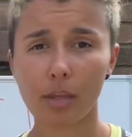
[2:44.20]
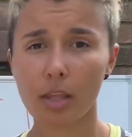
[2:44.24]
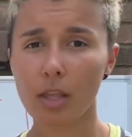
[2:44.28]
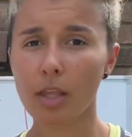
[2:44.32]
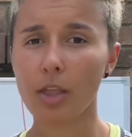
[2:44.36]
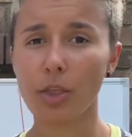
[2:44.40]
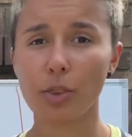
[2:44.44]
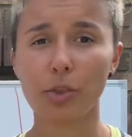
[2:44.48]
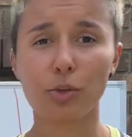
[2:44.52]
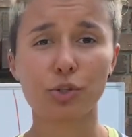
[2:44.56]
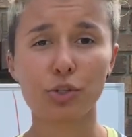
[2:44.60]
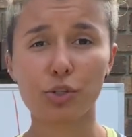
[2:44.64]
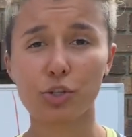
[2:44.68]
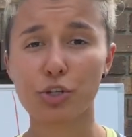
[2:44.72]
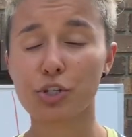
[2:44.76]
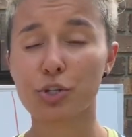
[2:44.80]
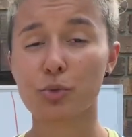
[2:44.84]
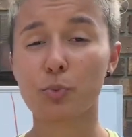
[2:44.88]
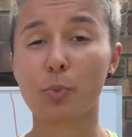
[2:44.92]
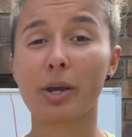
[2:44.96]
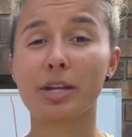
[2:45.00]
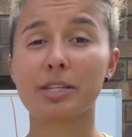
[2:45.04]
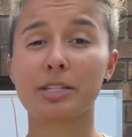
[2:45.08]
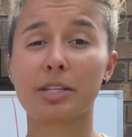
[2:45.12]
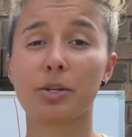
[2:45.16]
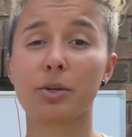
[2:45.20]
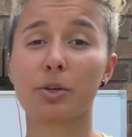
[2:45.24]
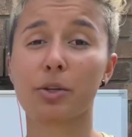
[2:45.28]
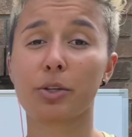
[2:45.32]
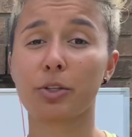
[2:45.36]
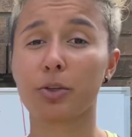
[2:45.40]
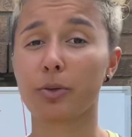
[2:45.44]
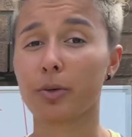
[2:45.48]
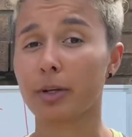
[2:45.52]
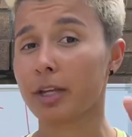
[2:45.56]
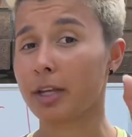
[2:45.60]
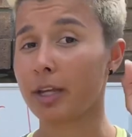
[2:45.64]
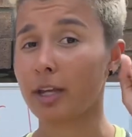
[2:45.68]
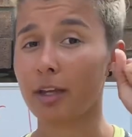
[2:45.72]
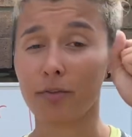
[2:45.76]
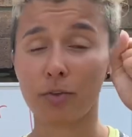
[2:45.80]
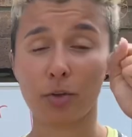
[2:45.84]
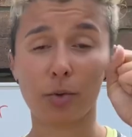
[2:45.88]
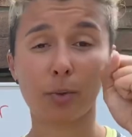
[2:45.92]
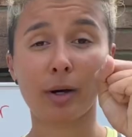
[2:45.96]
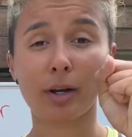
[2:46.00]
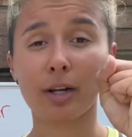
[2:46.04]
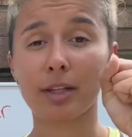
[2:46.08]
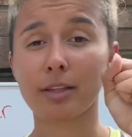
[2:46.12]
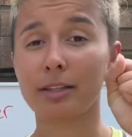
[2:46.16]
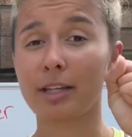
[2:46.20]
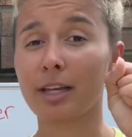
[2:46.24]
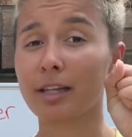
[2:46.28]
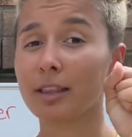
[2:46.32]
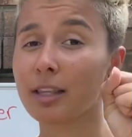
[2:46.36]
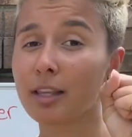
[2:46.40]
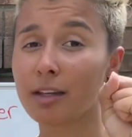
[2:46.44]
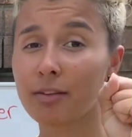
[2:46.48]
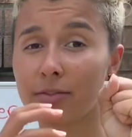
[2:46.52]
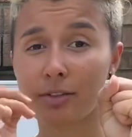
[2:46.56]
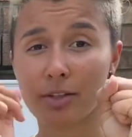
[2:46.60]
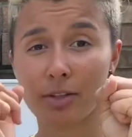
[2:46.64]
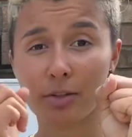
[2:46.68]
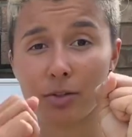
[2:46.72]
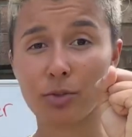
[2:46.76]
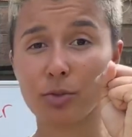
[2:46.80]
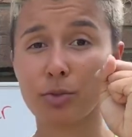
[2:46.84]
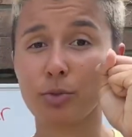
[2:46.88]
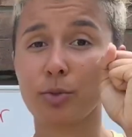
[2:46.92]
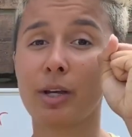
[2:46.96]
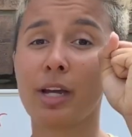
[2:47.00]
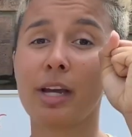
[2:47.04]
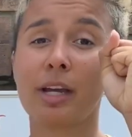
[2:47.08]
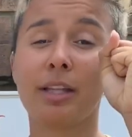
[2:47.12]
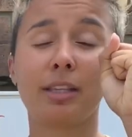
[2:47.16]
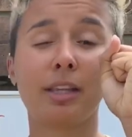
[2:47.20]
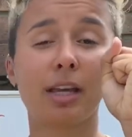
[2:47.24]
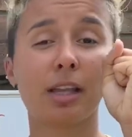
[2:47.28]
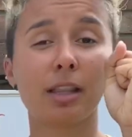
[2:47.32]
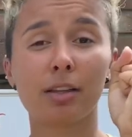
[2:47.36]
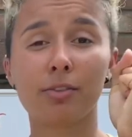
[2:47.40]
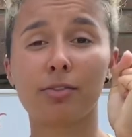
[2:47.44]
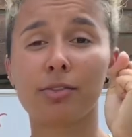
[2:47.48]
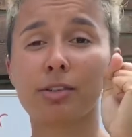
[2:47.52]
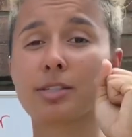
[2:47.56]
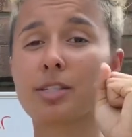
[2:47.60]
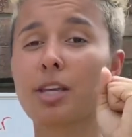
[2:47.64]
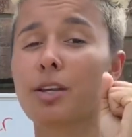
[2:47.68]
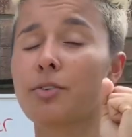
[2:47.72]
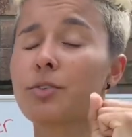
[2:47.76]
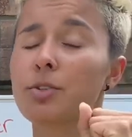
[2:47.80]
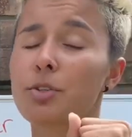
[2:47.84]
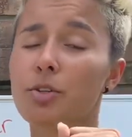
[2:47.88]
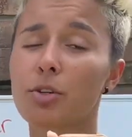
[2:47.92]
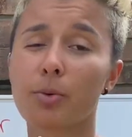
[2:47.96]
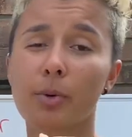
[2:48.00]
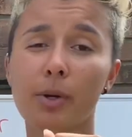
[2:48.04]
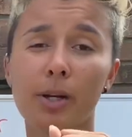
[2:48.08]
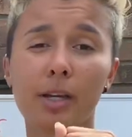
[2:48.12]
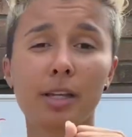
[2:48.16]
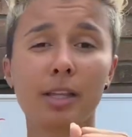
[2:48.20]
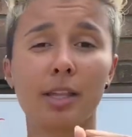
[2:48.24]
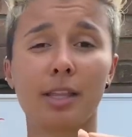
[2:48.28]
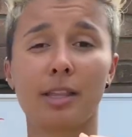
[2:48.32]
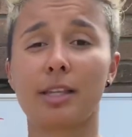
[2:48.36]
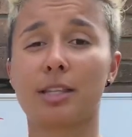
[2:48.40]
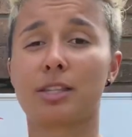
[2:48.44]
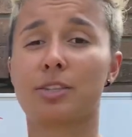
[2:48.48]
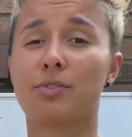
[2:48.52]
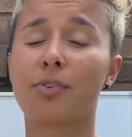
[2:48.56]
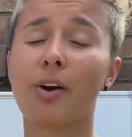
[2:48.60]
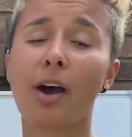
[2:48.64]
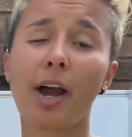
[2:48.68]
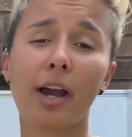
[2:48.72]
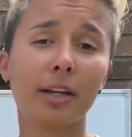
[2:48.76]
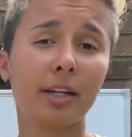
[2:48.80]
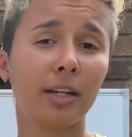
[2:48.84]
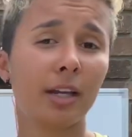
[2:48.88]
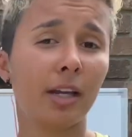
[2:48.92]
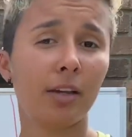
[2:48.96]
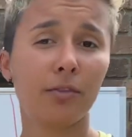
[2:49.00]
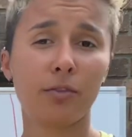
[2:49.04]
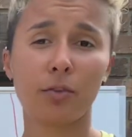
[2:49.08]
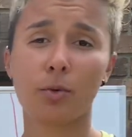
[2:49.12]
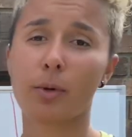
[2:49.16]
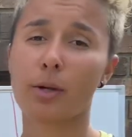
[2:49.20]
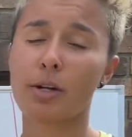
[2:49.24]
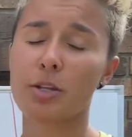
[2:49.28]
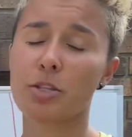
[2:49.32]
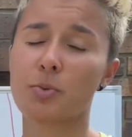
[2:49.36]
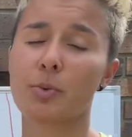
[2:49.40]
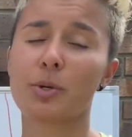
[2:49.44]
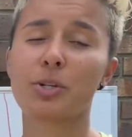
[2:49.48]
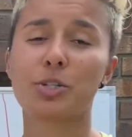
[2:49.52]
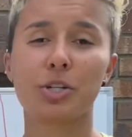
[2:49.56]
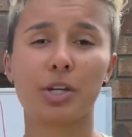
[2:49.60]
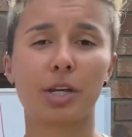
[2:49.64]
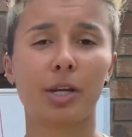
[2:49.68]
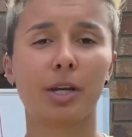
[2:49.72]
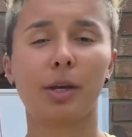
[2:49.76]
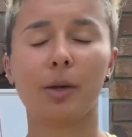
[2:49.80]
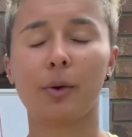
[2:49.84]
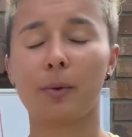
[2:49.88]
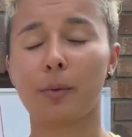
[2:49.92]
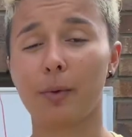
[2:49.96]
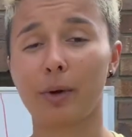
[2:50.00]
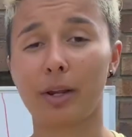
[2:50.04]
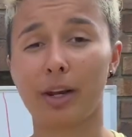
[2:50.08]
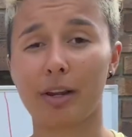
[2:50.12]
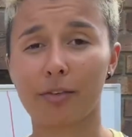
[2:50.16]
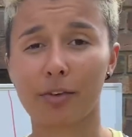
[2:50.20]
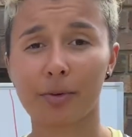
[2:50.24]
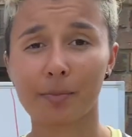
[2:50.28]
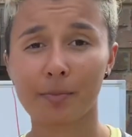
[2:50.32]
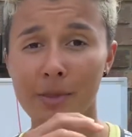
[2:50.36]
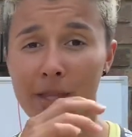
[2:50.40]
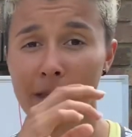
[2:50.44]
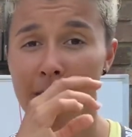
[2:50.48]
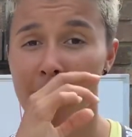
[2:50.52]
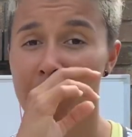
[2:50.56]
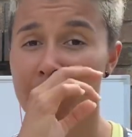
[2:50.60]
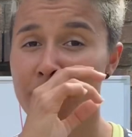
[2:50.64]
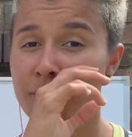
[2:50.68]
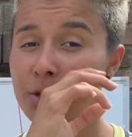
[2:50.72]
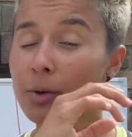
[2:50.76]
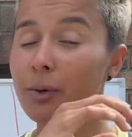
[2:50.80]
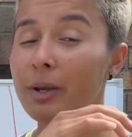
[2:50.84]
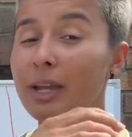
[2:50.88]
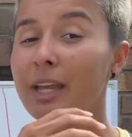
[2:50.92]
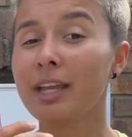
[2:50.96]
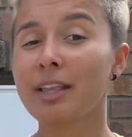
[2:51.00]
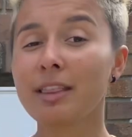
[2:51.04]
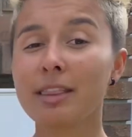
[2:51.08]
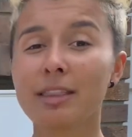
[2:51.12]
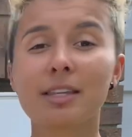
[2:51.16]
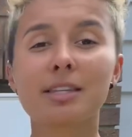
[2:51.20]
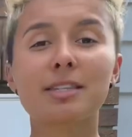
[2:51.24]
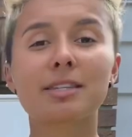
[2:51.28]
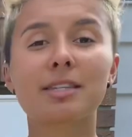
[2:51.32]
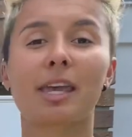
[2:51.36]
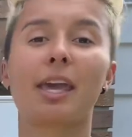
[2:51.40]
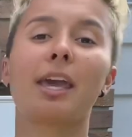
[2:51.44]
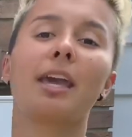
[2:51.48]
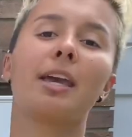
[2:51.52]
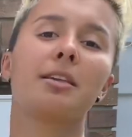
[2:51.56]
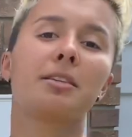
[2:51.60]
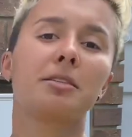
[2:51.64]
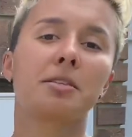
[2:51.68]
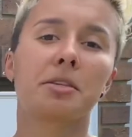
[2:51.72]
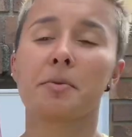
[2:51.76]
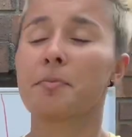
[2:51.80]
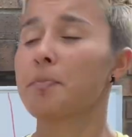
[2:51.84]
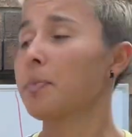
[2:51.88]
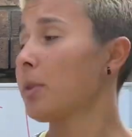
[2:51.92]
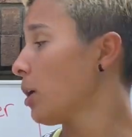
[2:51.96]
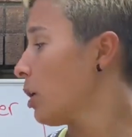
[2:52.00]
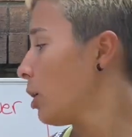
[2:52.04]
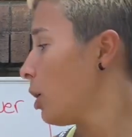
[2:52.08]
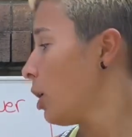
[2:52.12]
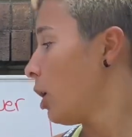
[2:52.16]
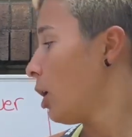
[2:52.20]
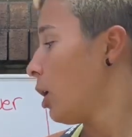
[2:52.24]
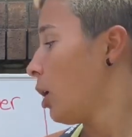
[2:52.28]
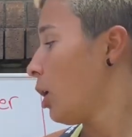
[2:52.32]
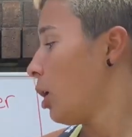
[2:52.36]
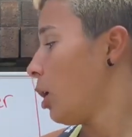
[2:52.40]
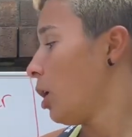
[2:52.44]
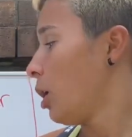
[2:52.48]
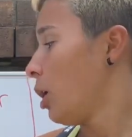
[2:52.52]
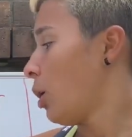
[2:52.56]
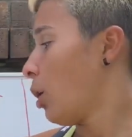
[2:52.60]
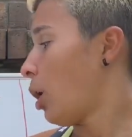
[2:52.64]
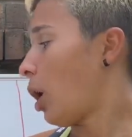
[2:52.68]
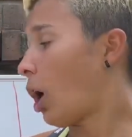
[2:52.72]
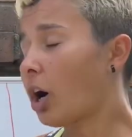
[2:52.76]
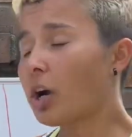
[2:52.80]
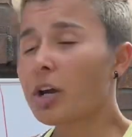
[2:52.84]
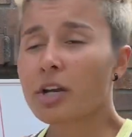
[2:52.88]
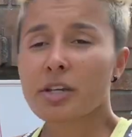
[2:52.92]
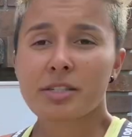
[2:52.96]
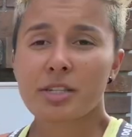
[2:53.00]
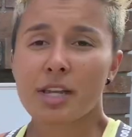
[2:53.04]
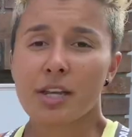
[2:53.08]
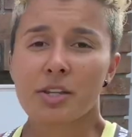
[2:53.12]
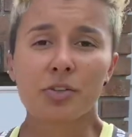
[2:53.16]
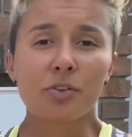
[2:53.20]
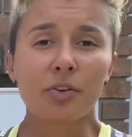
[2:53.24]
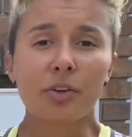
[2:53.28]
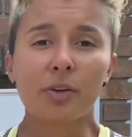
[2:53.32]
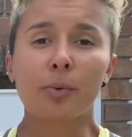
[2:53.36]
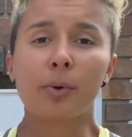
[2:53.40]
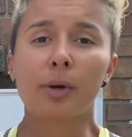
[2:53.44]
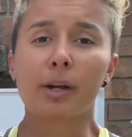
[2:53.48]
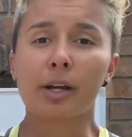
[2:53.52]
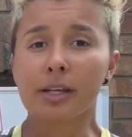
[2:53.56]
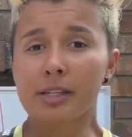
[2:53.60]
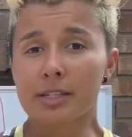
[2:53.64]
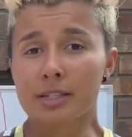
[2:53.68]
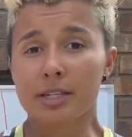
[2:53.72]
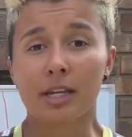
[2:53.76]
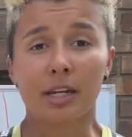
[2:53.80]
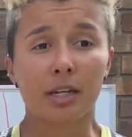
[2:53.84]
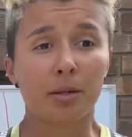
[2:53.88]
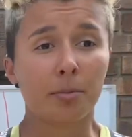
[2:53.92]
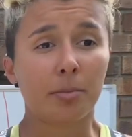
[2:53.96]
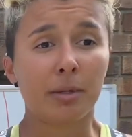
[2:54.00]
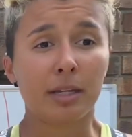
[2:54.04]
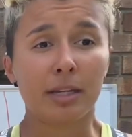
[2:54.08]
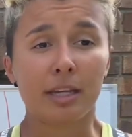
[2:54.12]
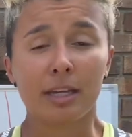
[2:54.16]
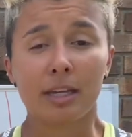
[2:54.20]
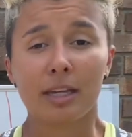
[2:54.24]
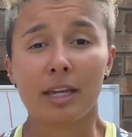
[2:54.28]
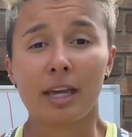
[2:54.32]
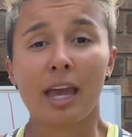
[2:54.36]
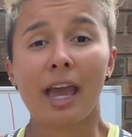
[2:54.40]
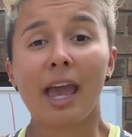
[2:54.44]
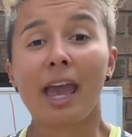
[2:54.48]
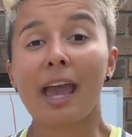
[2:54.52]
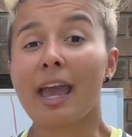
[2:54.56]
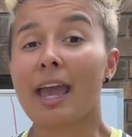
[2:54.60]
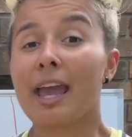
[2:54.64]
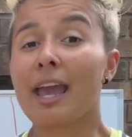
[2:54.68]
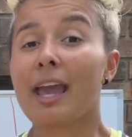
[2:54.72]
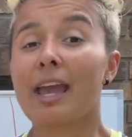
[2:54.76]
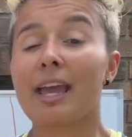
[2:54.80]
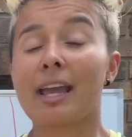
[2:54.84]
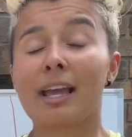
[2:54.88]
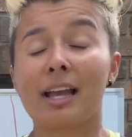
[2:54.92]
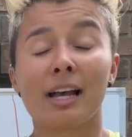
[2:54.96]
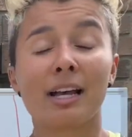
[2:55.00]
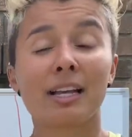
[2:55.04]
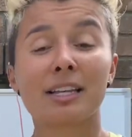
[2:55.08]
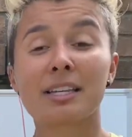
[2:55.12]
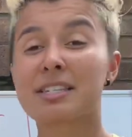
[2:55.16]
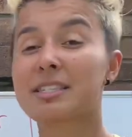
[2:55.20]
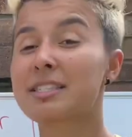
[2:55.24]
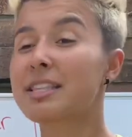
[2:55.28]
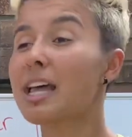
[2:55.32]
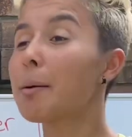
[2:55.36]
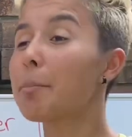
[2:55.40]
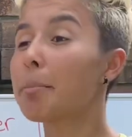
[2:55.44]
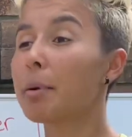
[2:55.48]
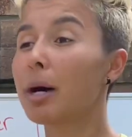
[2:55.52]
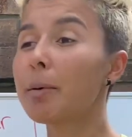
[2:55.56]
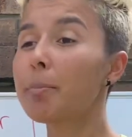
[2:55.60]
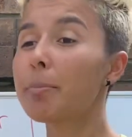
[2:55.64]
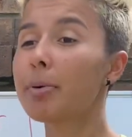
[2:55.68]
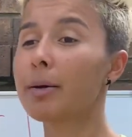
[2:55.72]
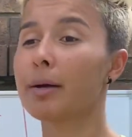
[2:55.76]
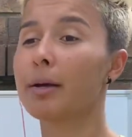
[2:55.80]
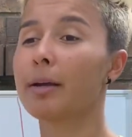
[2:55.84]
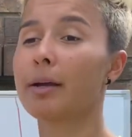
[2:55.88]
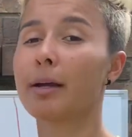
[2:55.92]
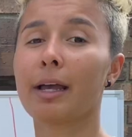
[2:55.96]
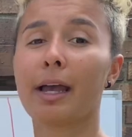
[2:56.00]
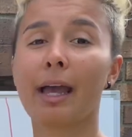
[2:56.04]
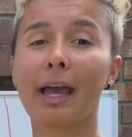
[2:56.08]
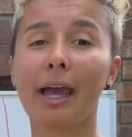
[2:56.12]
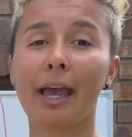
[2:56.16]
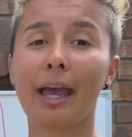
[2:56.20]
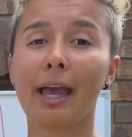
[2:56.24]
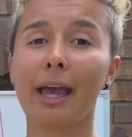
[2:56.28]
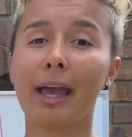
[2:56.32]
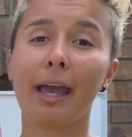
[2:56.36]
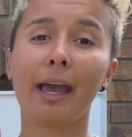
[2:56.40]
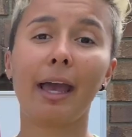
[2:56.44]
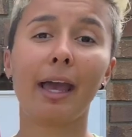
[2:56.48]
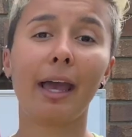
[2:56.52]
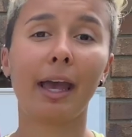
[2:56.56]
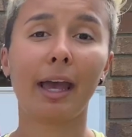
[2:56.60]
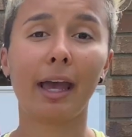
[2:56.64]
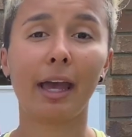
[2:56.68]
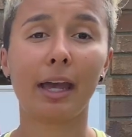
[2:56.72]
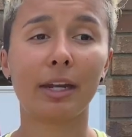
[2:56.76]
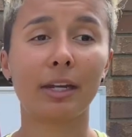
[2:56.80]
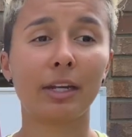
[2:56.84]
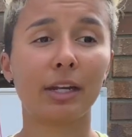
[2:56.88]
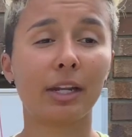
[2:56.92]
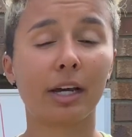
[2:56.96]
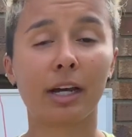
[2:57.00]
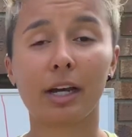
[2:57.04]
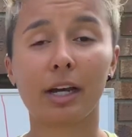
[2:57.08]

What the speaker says: those are just ways that you can do it. You want to deadlift and do deadlift accessory work, that's fine. You want to switch it, whatever. So in this case, our accessory work is going to be a step up and